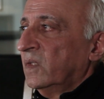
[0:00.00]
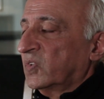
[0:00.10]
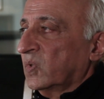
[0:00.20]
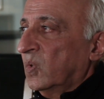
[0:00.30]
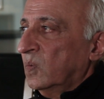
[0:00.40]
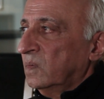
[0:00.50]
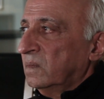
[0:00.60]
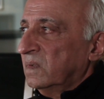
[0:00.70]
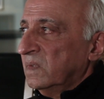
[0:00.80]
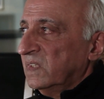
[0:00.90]
So
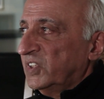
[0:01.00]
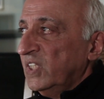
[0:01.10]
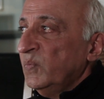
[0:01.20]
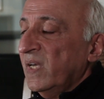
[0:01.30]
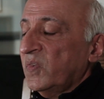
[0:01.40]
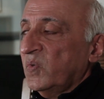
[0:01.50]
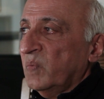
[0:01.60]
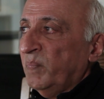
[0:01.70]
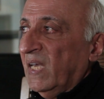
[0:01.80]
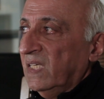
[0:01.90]
she went through
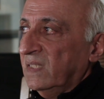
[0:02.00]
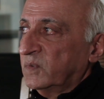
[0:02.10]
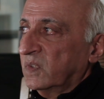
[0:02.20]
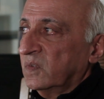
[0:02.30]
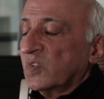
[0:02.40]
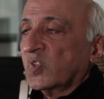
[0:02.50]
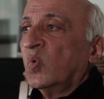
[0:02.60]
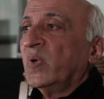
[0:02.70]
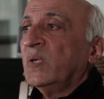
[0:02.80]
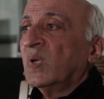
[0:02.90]
the pain so
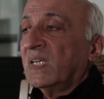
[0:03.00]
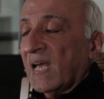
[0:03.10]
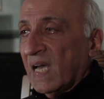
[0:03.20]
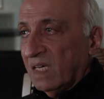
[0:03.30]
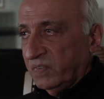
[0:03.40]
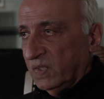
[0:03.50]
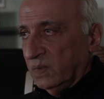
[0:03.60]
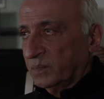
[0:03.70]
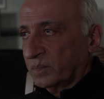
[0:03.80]
we wouldn't have to.